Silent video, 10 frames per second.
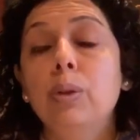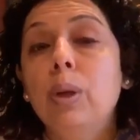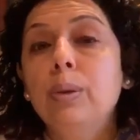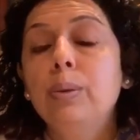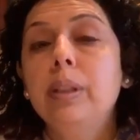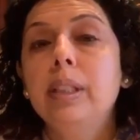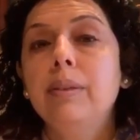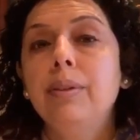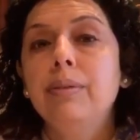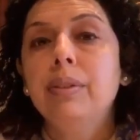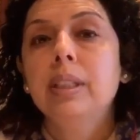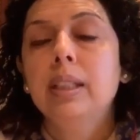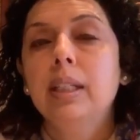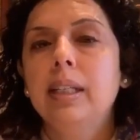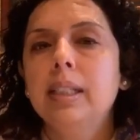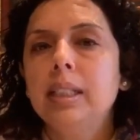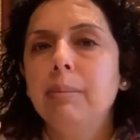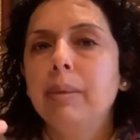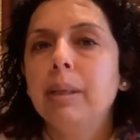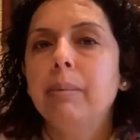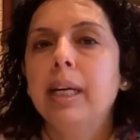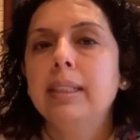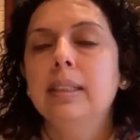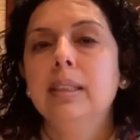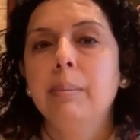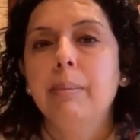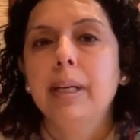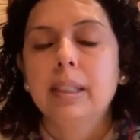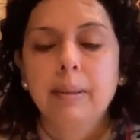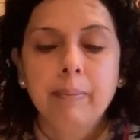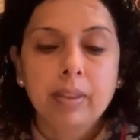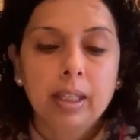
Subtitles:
not only give you physical energy, minimize its impact.